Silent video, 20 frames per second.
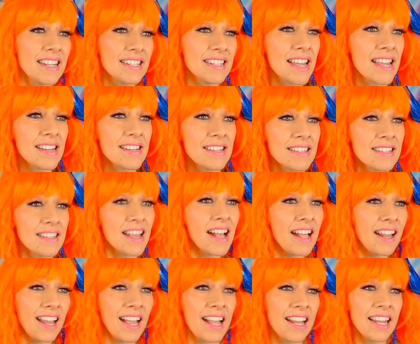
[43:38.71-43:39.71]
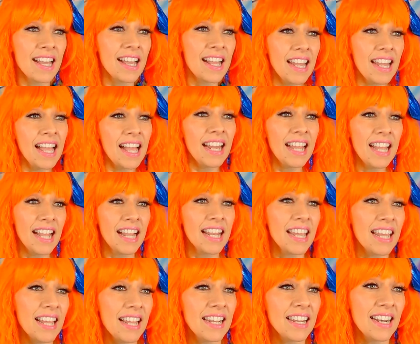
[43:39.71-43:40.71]
dun da da da da
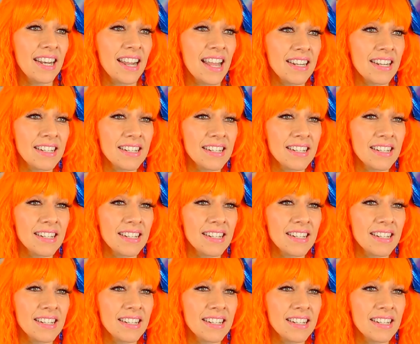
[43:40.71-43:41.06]
da da da.